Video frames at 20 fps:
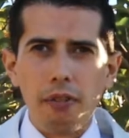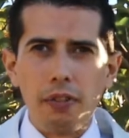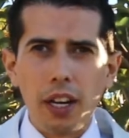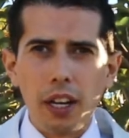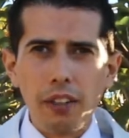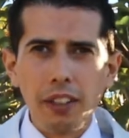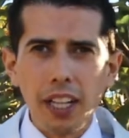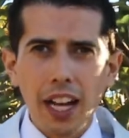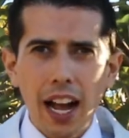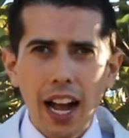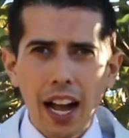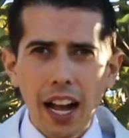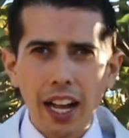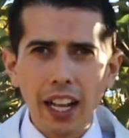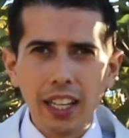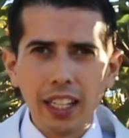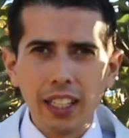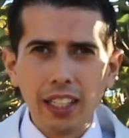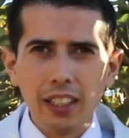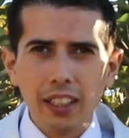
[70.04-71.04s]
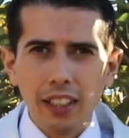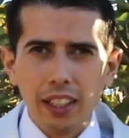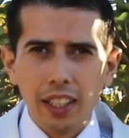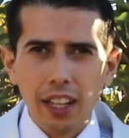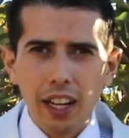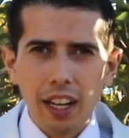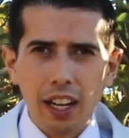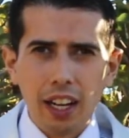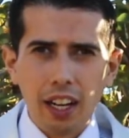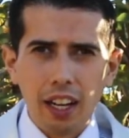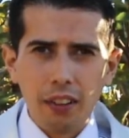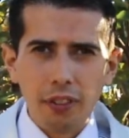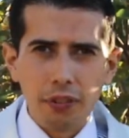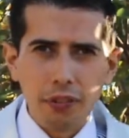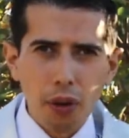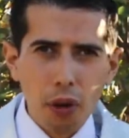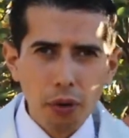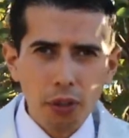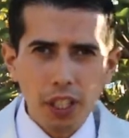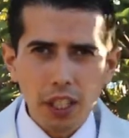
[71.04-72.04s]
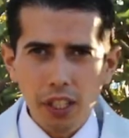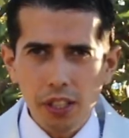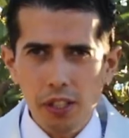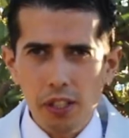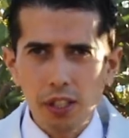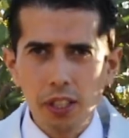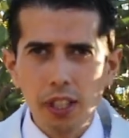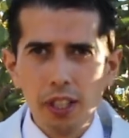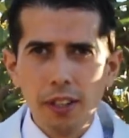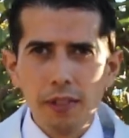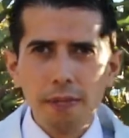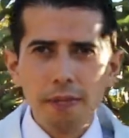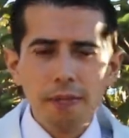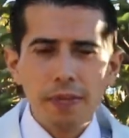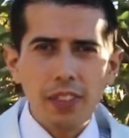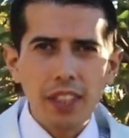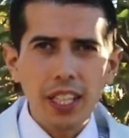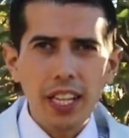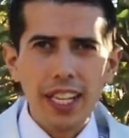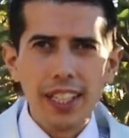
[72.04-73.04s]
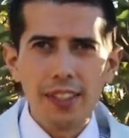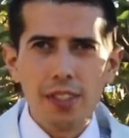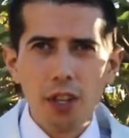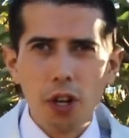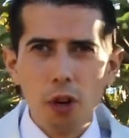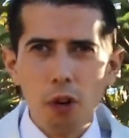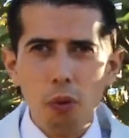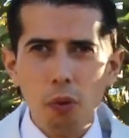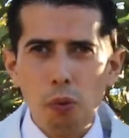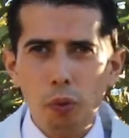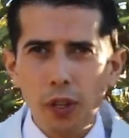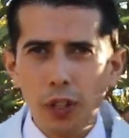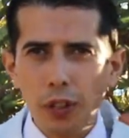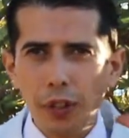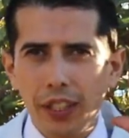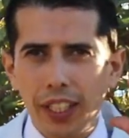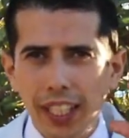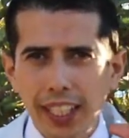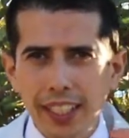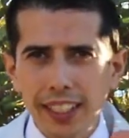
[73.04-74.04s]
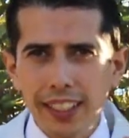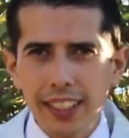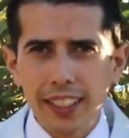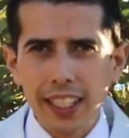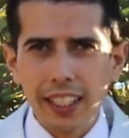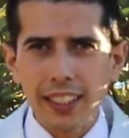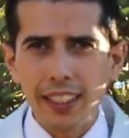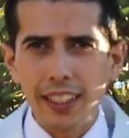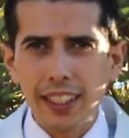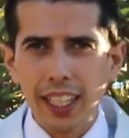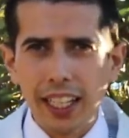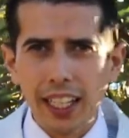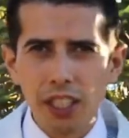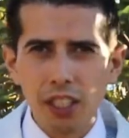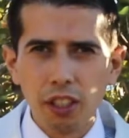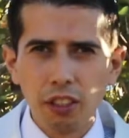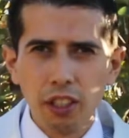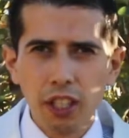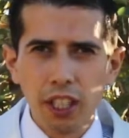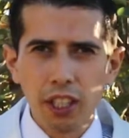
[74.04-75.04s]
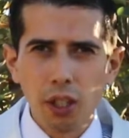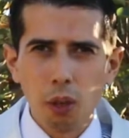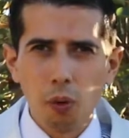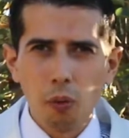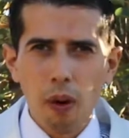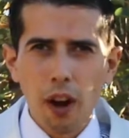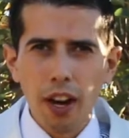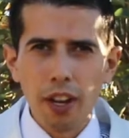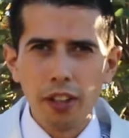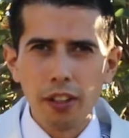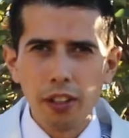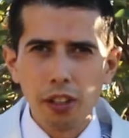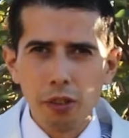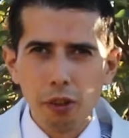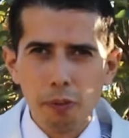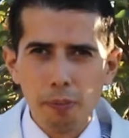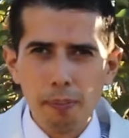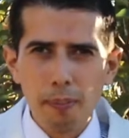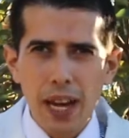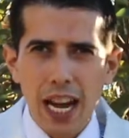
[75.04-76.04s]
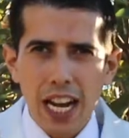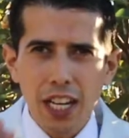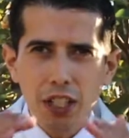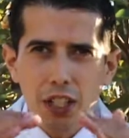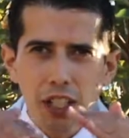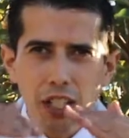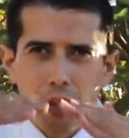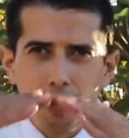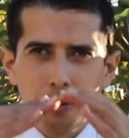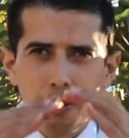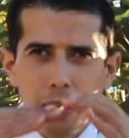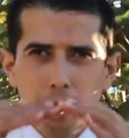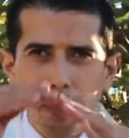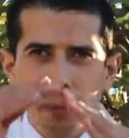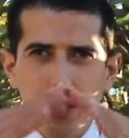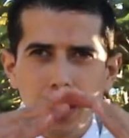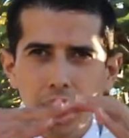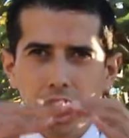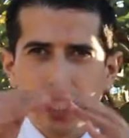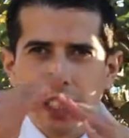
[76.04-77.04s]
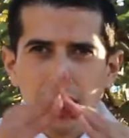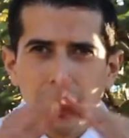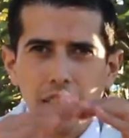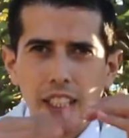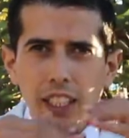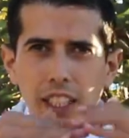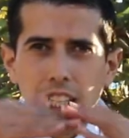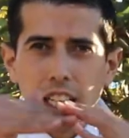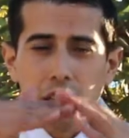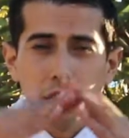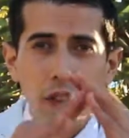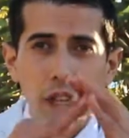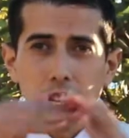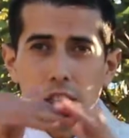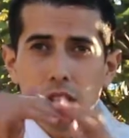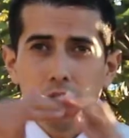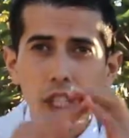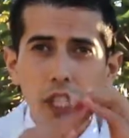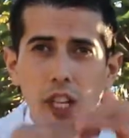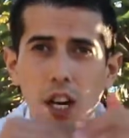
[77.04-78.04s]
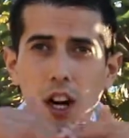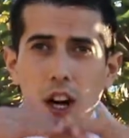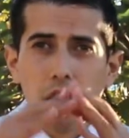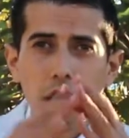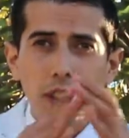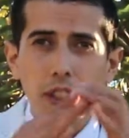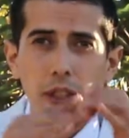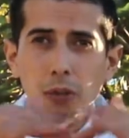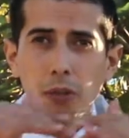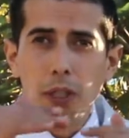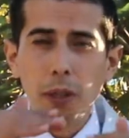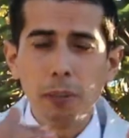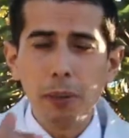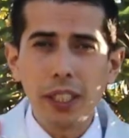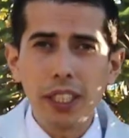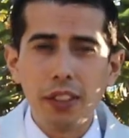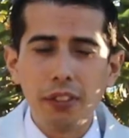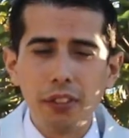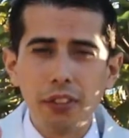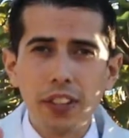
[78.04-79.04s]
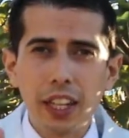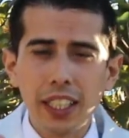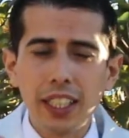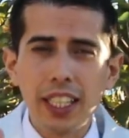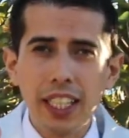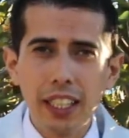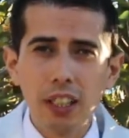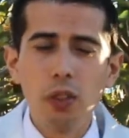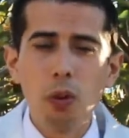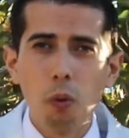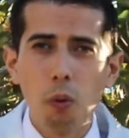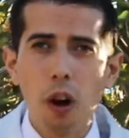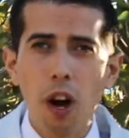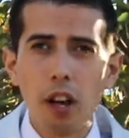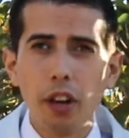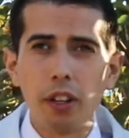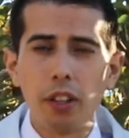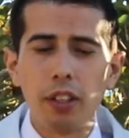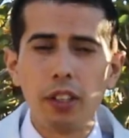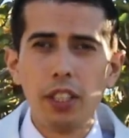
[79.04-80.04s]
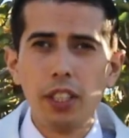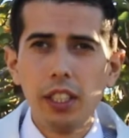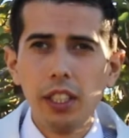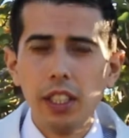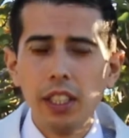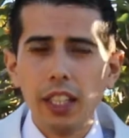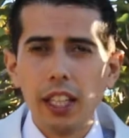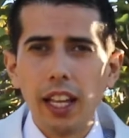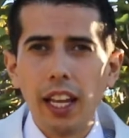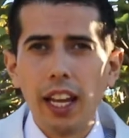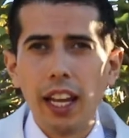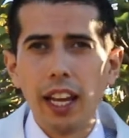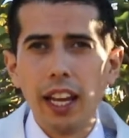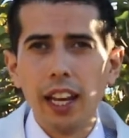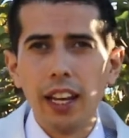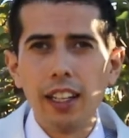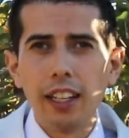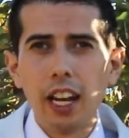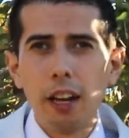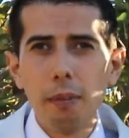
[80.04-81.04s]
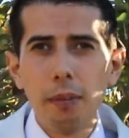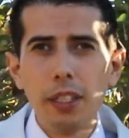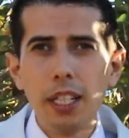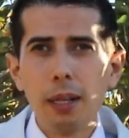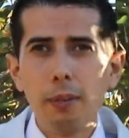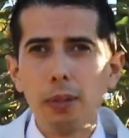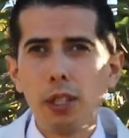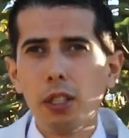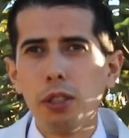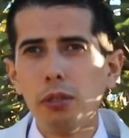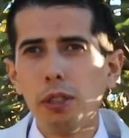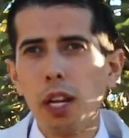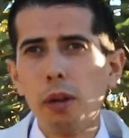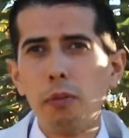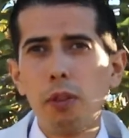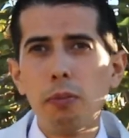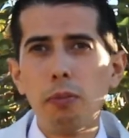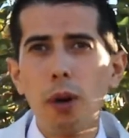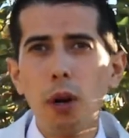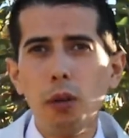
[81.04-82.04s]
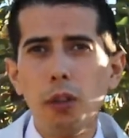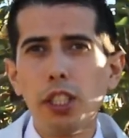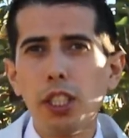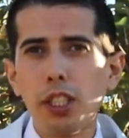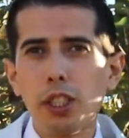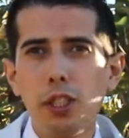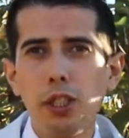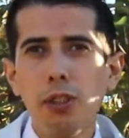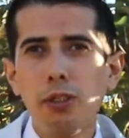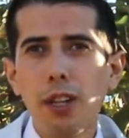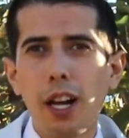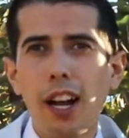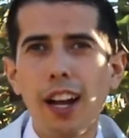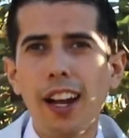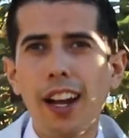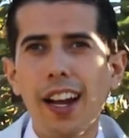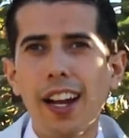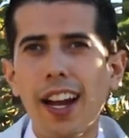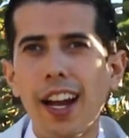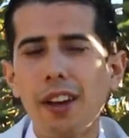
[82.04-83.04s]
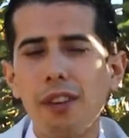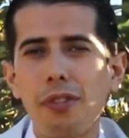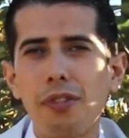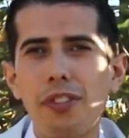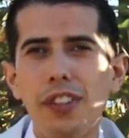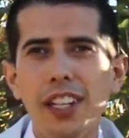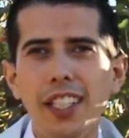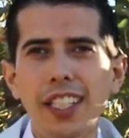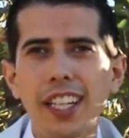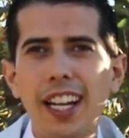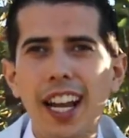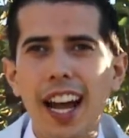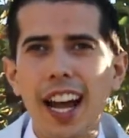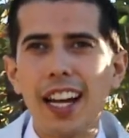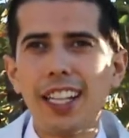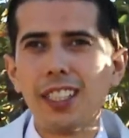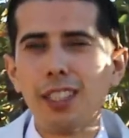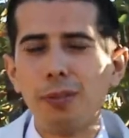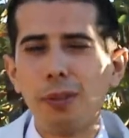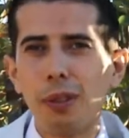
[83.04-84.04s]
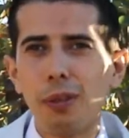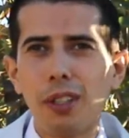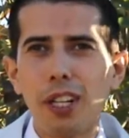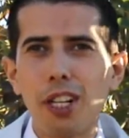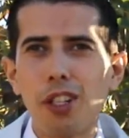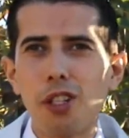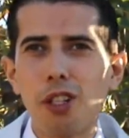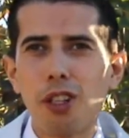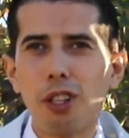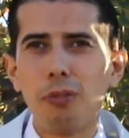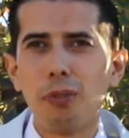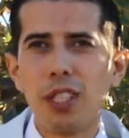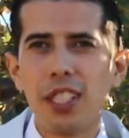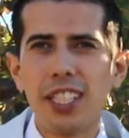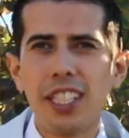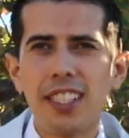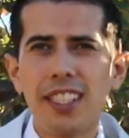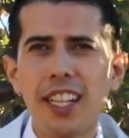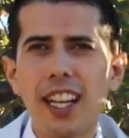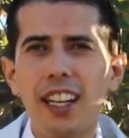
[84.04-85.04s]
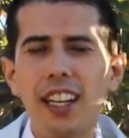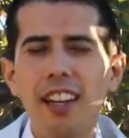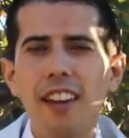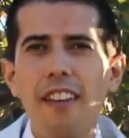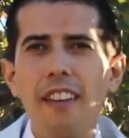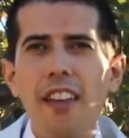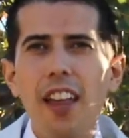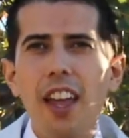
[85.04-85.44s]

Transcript: very high focus. And so when you get into that state and you look at the water and you imagine it rippling, it'll actually cause a rippling effect in the water. And I've been able to do that remotely too. I had a friend that asked me when I showed him this, he said,